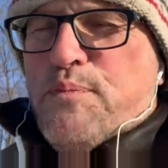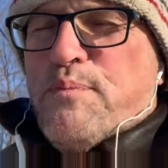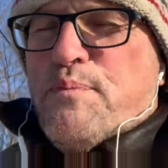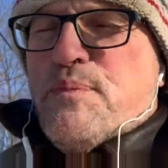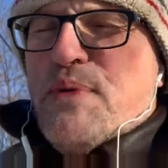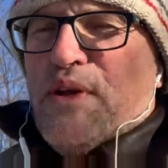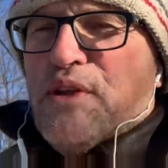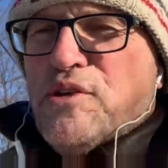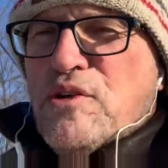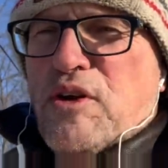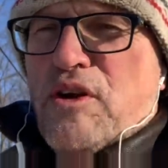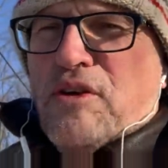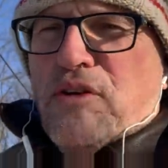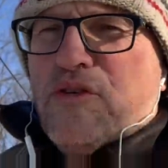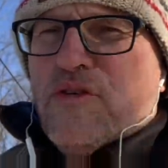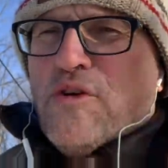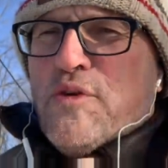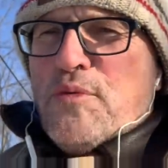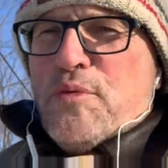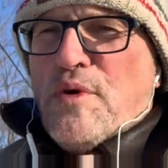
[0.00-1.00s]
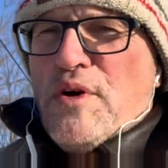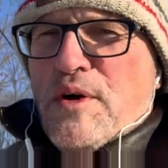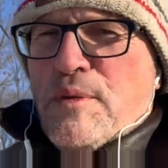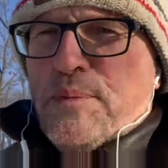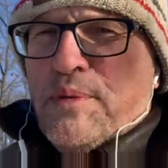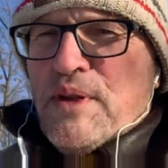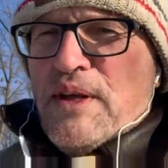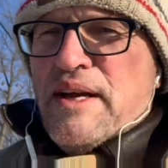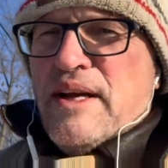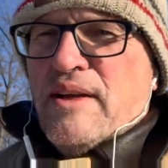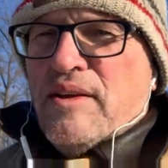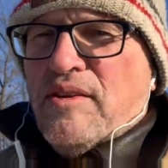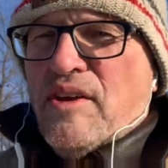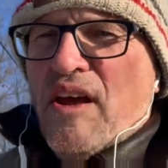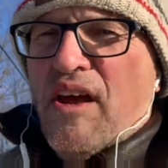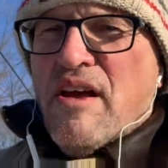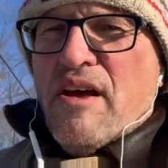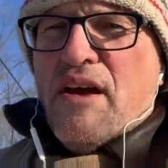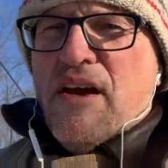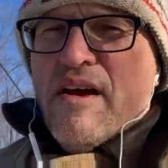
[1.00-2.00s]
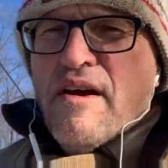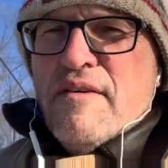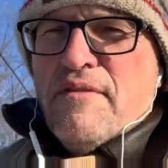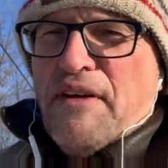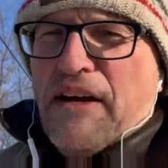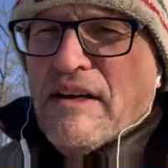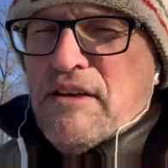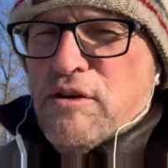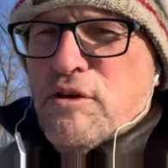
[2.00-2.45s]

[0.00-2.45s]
business, your workplace, in fact,